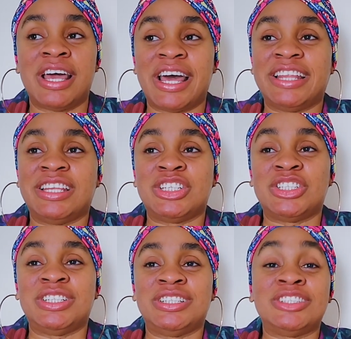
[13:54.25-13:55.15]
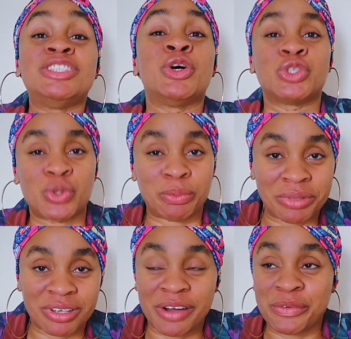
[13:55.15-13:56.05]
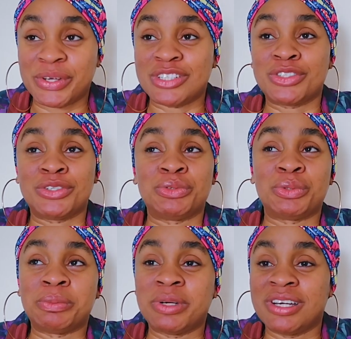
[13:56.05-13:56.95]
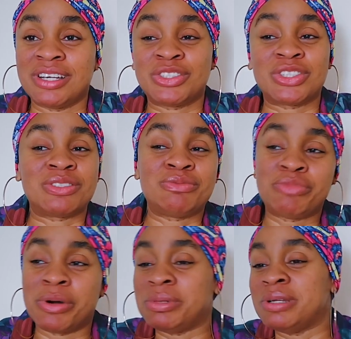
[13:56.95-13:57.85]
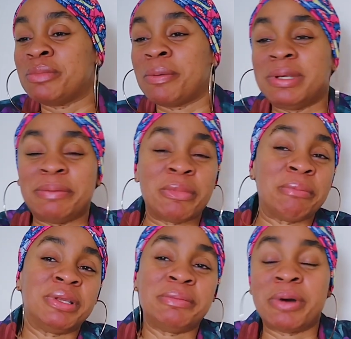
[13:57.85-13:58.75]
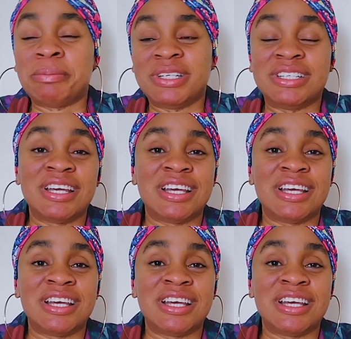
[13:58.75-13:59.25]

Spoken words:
And then she got up and went to the room, just bubbling, mumbling.